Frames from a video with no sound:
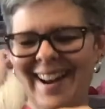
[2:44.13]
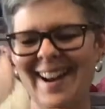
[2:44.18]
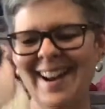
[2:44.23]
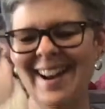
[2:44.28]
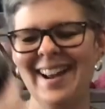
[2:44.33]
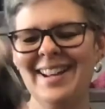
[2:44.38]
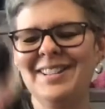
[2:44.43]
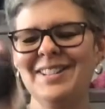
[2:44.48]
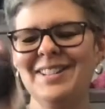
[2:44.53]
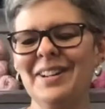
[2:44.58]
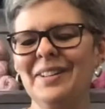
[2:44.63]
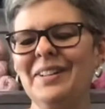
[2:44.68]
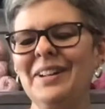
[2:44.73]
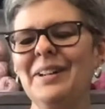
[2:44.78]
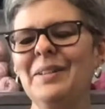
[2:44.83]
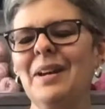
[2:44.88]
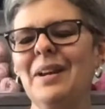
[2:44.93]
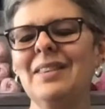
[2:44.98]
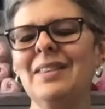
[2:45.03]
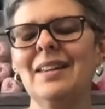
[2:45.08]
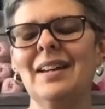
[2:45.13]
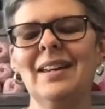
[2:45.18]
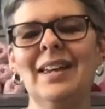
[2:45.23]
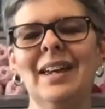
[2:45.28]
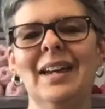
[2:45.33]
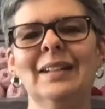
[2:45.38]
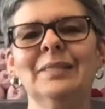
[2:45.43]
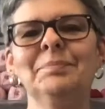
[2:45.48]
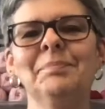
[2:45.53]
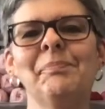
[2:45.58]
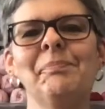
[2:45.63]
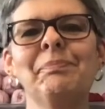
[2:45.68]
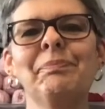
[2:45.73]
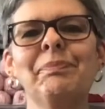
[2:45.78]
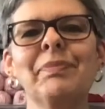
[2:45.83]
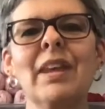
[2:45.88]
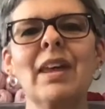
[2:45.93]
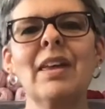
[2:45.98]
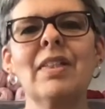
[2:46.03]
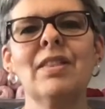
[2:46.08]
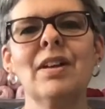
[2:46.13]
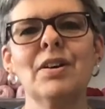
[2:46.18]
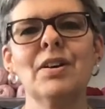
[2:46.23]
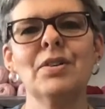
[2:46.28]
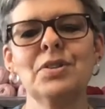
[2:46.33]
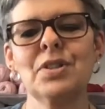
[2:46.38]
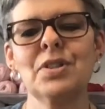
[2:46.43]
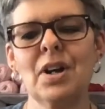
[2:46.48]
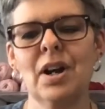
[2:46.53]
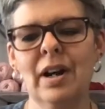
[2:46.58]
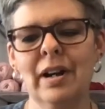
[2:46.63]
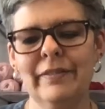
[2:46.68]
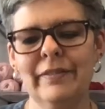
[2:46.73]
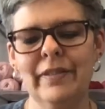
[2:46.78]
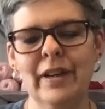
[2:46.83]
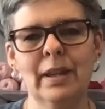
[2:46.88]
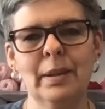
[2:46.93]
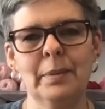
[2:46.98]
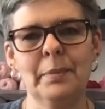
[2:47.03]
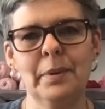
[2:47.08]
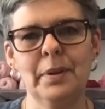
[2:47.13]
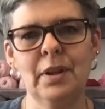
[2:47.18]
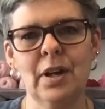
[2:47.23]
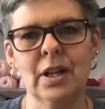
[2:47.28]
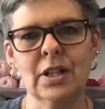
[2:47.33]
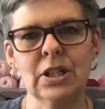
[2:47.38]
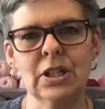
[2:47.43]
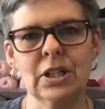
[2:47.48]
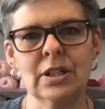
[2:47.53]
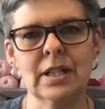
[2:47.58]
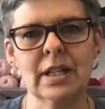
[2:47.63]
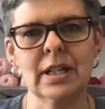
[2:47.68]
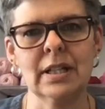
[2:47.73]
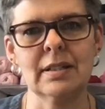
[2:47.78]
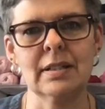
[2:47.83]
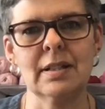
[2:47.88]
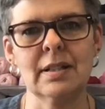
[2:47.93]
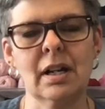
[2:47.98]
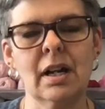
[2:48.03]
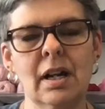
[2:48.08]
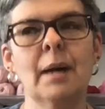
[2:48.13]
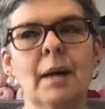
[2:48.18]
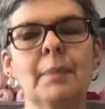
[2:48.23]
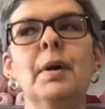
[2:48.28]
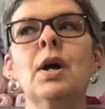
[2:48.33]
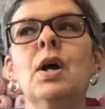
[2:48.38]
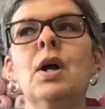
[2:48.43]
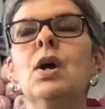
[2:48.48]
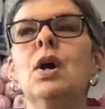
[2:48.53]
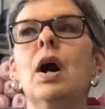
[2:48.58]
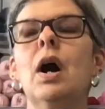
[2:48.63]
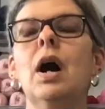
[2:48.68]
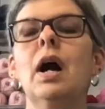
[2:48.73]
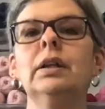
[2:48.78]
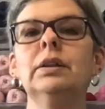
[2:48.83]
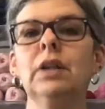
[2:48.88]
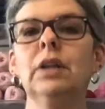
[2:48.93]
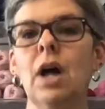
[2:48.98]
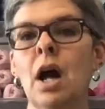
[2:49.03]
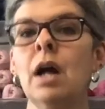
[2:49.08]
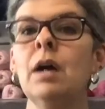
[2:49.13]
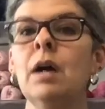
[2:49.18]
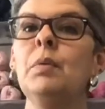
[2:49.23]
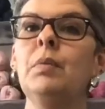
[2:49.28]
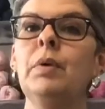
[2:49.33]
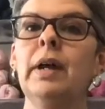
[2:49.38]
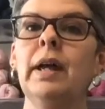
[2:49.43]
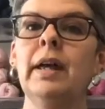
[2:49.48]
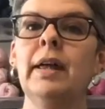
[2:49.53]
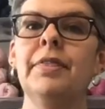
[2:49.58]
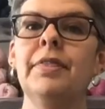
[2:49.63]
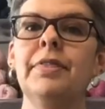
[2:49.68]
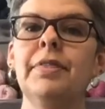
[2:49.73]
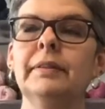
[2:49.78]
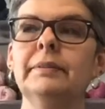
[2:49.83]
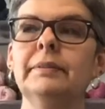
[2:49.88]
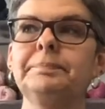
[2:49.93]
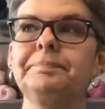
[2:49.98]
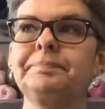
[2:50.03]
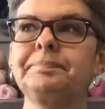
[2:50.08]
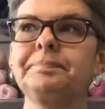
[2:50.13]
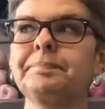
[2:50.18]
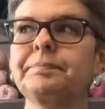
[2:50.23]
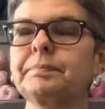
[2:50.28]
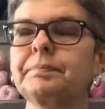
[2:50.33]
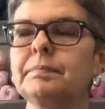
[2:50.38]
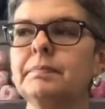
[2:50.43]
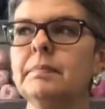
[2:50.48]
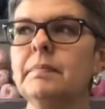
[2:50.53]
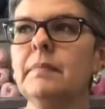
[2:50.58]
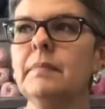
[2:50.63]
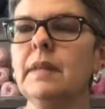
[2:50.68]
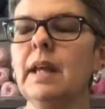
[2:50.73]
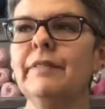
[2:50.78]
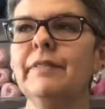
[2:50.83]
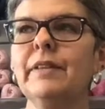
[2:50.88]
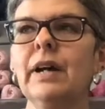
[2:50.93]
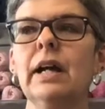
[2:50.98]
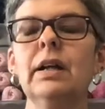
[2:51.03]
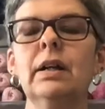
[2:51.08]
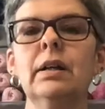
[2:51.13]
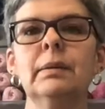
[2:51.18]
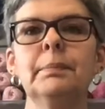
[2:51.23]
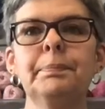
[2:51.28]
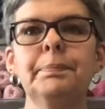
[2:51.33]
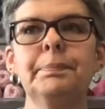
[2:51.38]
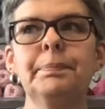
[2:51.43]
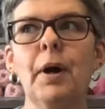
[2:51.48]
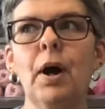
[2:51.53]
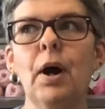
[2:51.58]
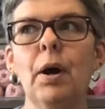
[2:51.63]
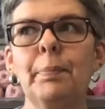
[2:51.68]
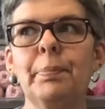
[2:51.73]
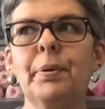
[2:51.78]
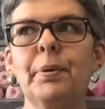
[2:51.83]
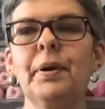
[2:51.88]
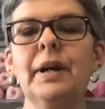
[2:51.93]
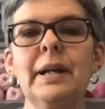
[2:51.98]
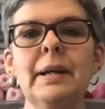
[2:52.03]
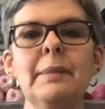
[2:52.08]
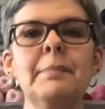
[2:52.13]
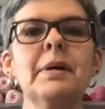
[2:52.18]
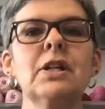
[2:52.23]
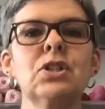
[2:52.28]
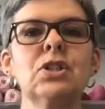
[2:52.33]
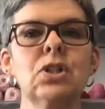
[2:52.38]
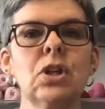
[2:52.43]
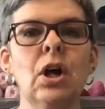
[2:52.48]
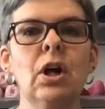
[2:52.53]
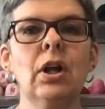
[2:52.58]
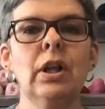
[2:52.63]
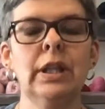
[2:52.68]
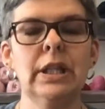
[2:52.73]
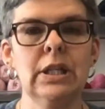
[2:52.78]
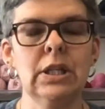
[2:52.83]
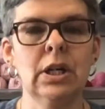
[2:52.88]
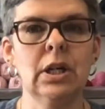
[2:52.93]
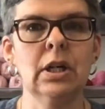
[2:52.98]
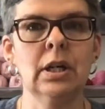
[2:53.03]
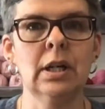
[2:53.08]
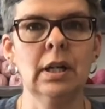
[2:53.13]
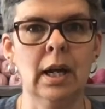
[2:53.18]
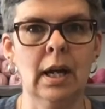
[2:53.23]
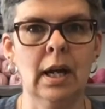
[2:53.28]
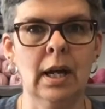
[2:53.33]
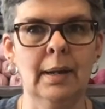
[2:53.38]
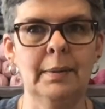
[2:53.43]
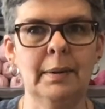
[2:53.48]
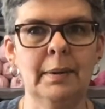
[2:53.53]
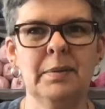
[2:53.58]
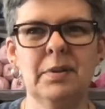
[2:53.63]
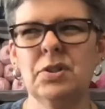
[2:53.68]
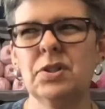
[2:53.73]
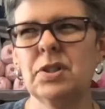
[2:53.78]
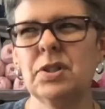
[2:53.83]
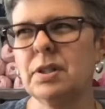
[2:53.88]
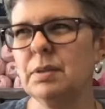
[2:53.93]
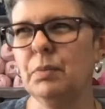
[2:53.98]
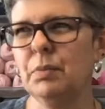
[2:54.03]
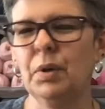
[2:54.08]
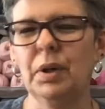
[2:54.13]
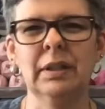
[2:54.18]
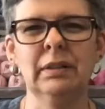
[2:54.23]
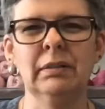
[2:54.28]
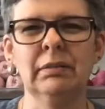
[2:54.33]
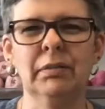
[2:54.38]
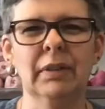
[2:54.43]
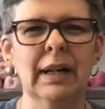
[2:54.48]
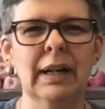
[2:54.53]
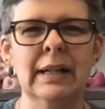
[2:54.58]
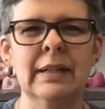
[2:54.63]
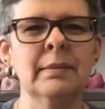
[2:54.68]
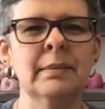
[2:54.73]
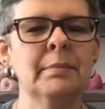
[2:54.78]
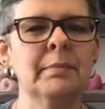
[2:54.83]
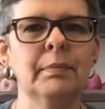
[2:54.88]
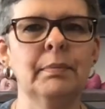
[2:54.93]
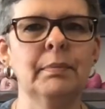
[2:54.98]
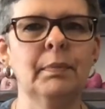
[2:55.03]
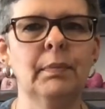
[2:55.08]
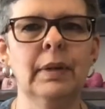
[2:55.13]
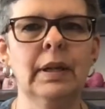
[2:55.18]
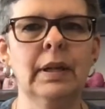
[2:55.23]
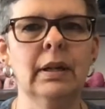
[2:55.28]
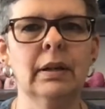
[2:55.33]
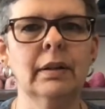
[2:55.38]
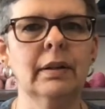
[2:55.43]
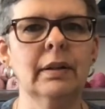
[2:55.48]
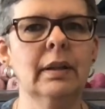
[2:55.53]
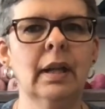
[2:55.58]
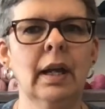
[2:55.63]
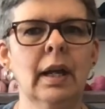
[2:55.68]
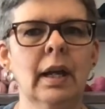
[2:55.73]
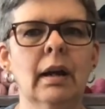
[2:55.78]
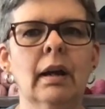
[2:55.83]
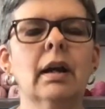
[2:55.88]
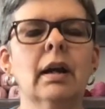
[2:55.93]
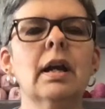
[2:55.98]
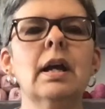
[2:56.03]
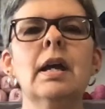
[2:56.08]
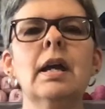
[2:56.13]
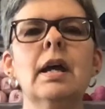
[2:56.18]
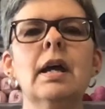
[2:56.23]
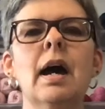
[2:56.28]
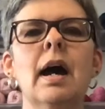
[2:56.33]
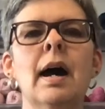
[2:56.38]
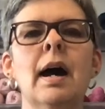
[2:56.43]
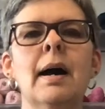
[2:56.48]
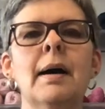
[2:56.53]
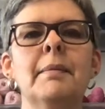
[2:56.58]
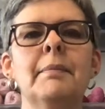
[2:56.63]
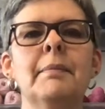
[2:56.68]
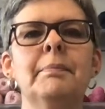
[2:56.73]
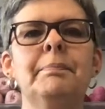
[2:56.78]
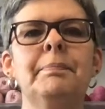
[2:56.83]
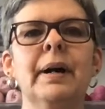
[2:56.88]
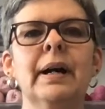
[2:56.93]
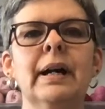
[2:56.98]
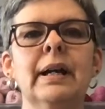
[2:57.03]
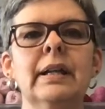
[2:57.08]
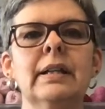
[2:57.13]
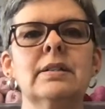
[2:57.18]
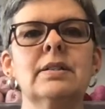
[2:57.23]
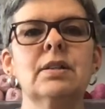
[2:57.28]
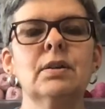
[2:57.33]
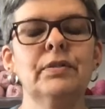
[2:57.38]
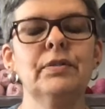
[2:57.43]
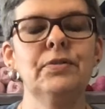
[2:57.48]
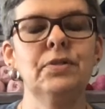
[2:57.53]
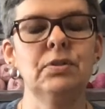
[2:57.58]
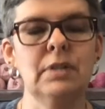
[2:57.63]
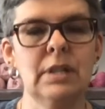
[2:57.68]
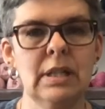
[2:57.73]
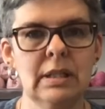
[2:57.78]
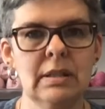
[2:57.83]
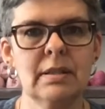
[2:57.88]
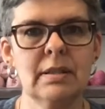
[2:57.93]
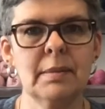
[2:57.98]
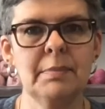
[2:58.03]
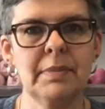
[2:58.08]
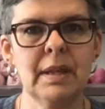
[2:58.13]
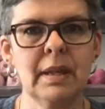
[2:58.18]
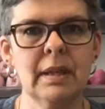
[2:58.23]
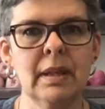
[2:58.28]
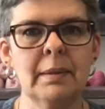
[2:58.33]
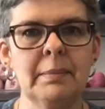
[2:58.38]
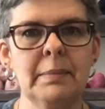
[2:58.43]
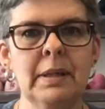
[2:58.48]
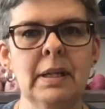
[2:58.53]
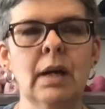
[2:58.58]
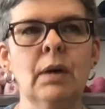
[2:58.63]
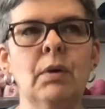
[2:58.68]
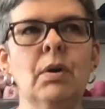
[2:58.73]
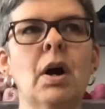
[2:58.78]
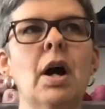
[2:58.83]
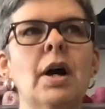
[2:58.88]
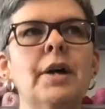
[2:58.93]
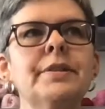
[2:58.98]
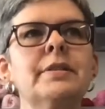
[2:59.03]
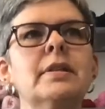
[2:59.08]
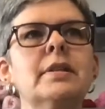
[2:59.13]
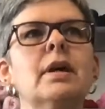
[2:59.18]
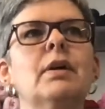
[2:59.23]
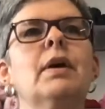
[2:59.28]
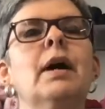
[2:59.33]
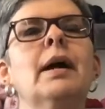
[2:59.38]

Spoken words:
So anyway, again, those are available on yarntexas.com, along with, I've got pretty much all the yarn up. I mean, there's just one random here and there. But so if you need something, let me know. Also,